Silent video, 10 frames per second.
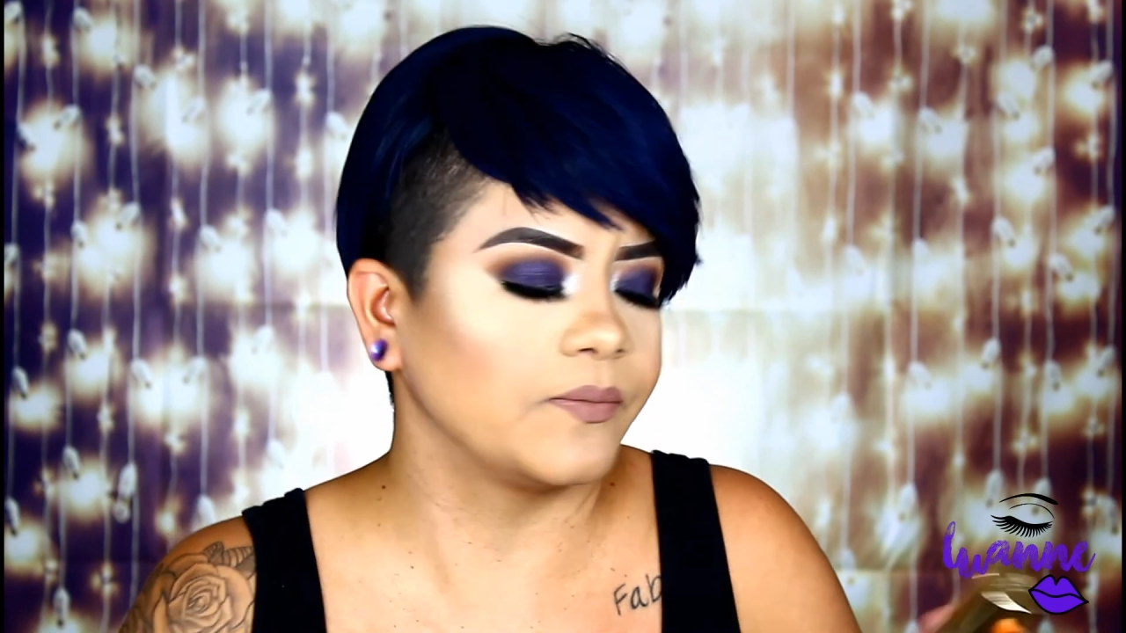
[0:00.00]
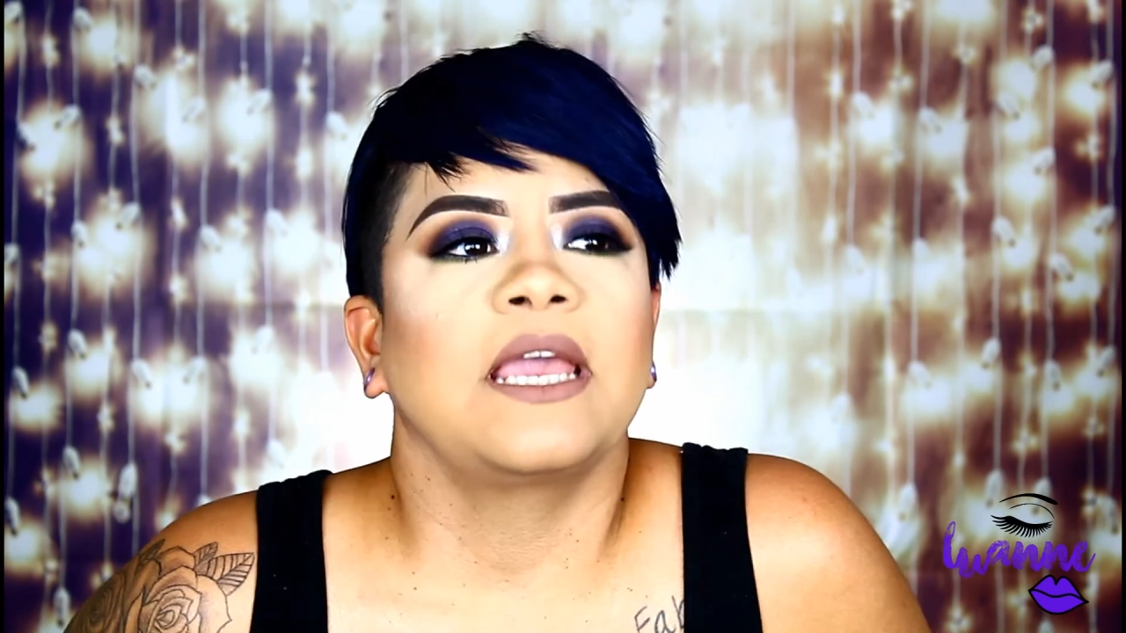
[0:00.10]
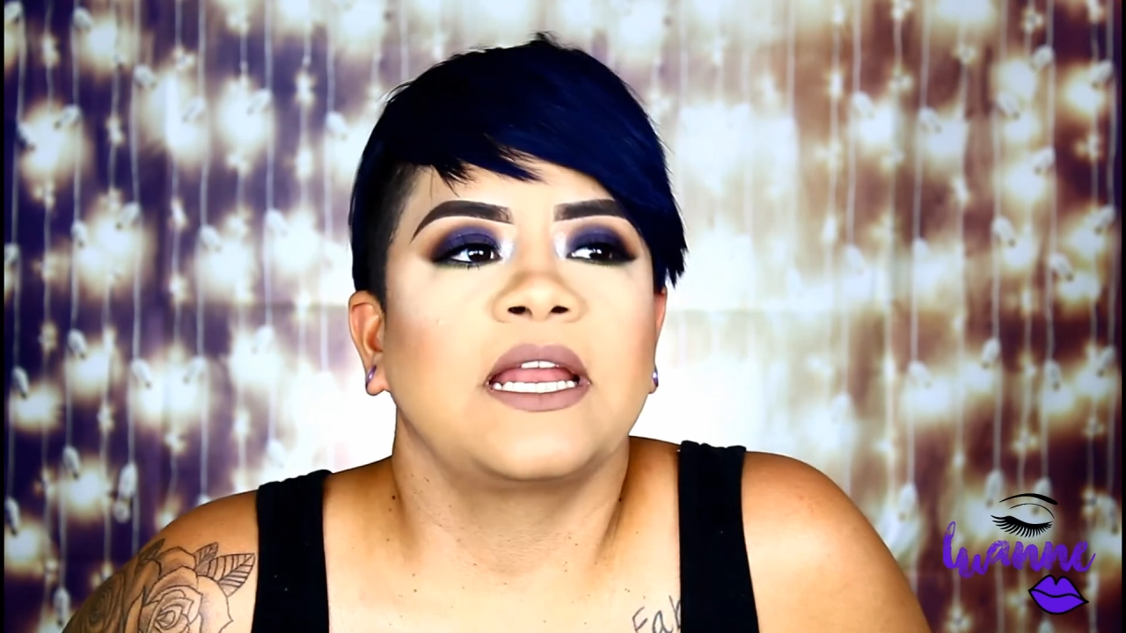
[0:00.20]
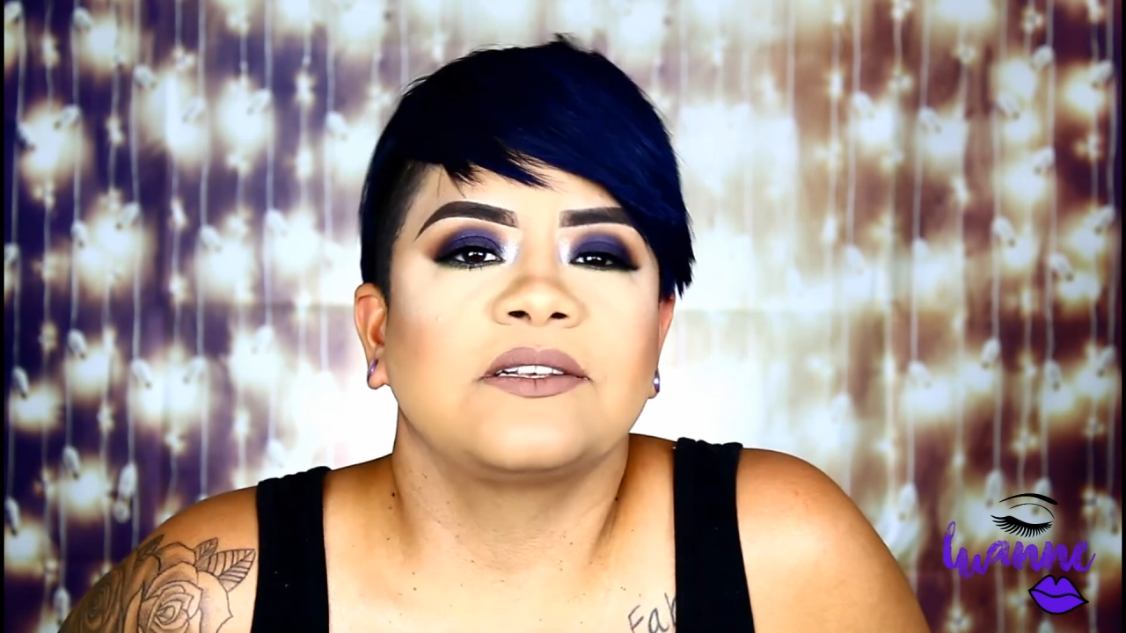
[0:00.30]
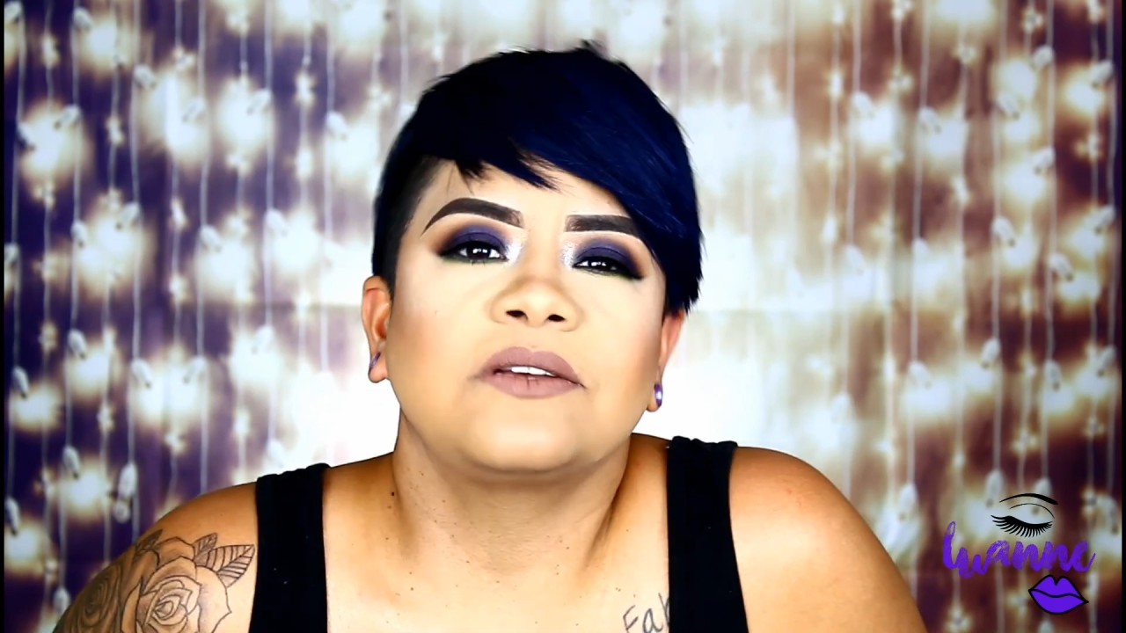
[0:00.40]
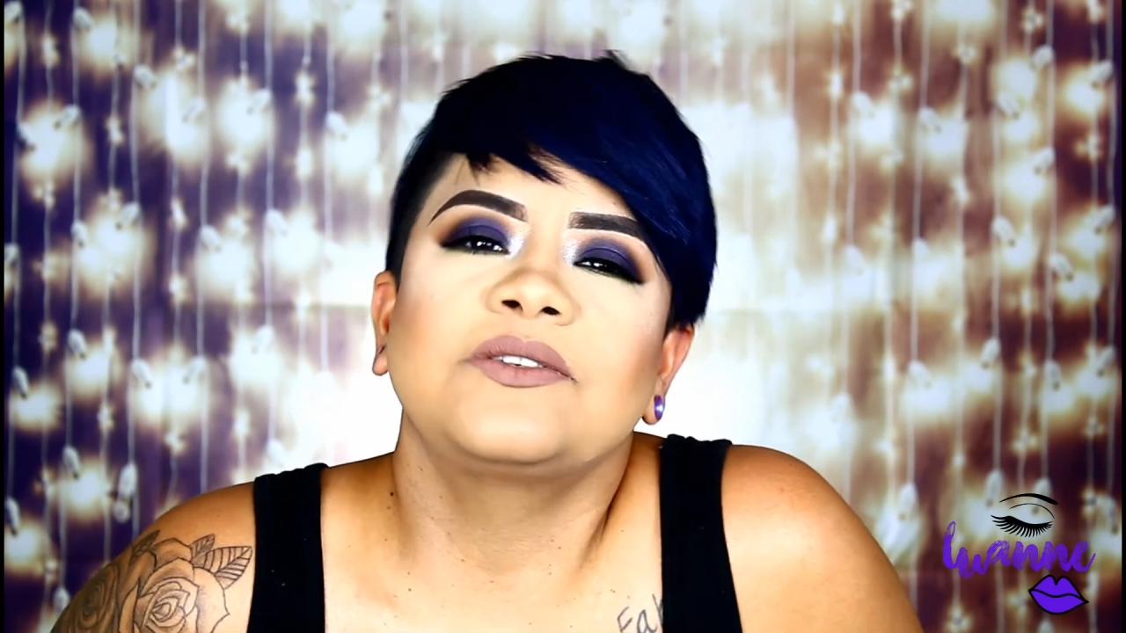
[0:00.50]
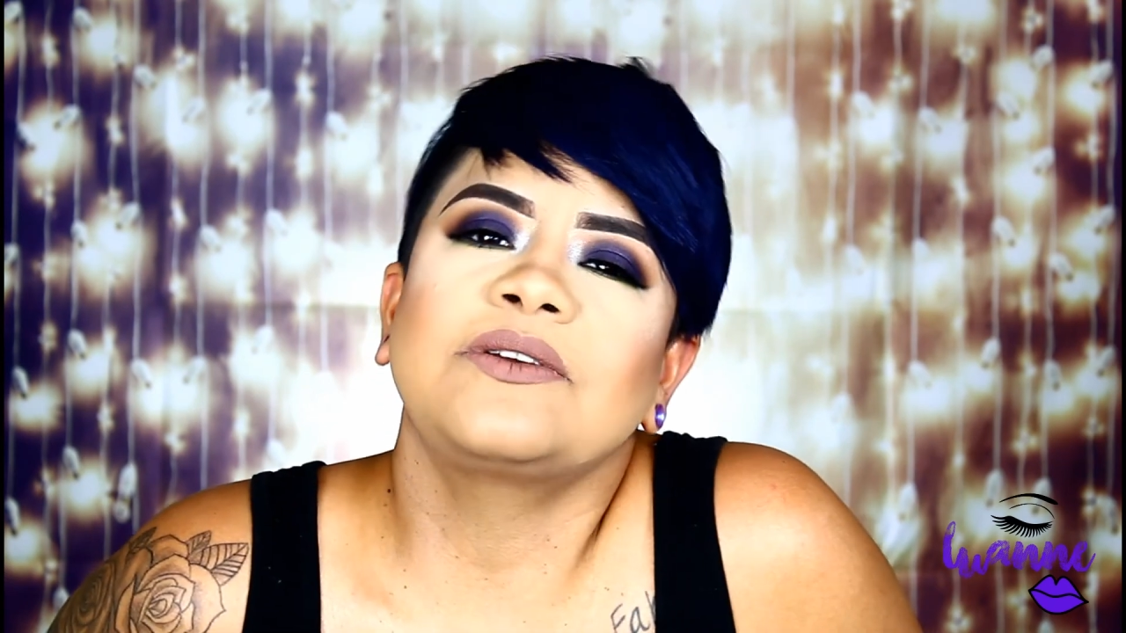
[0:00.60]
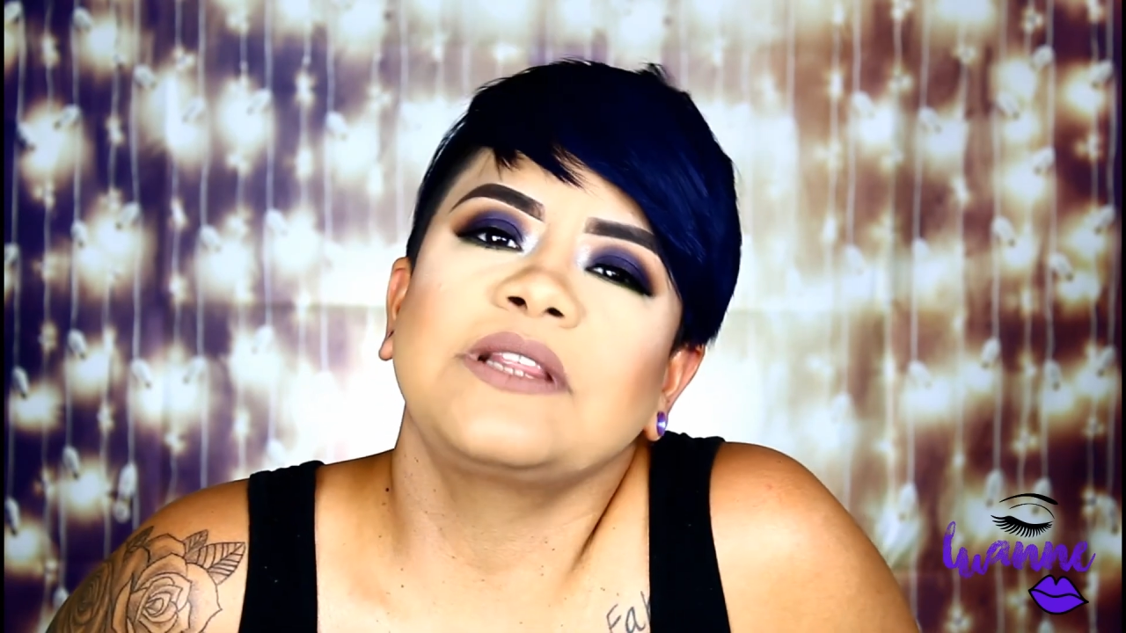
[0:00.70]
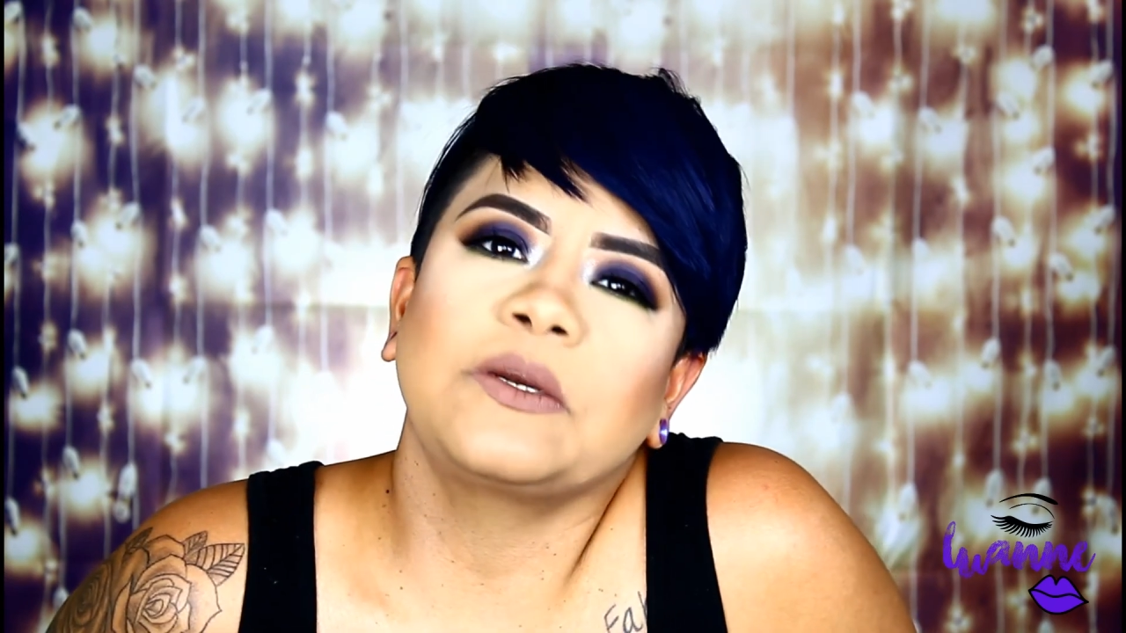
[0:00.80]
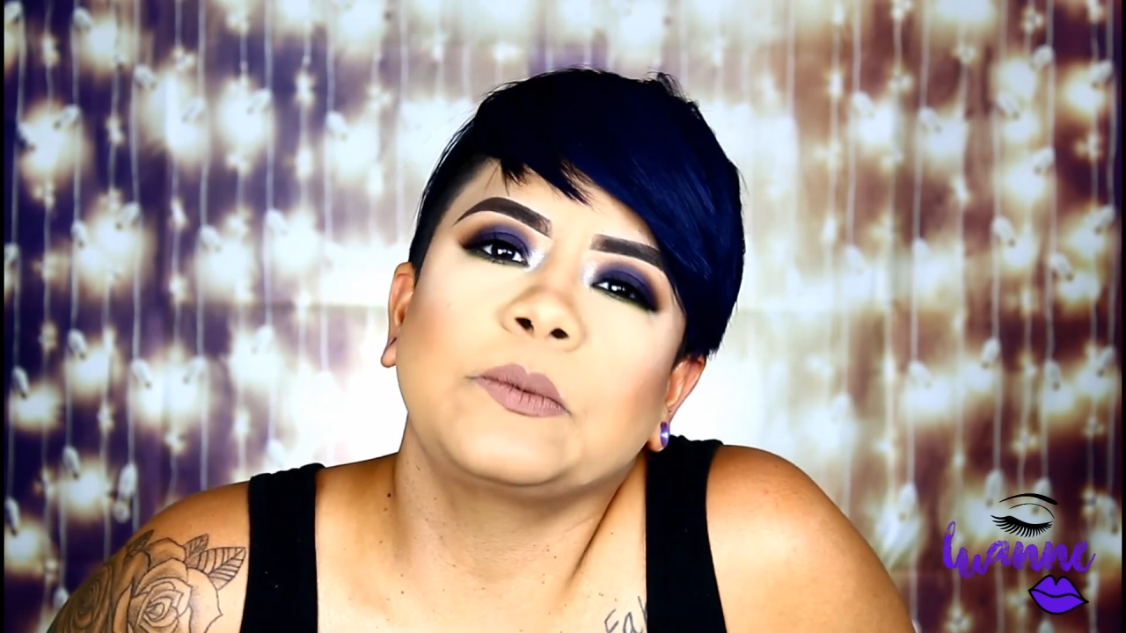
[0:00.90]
It is also a little